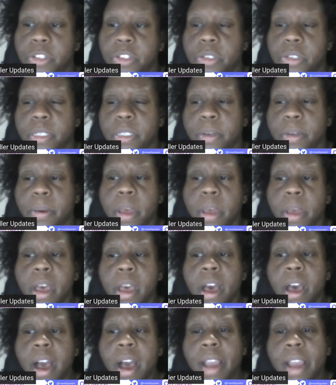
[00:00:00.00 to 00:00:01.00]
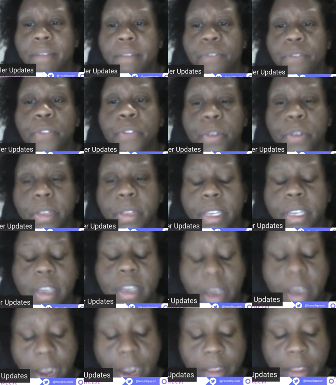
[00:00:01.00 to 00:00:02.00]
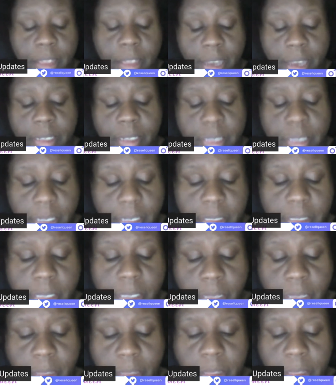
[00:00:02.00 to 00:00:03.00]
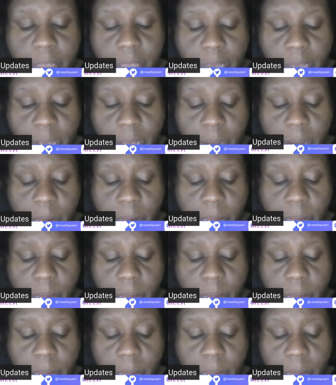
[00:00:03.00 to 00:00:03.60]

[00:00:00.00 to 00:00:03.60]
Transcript: So I really got that sense that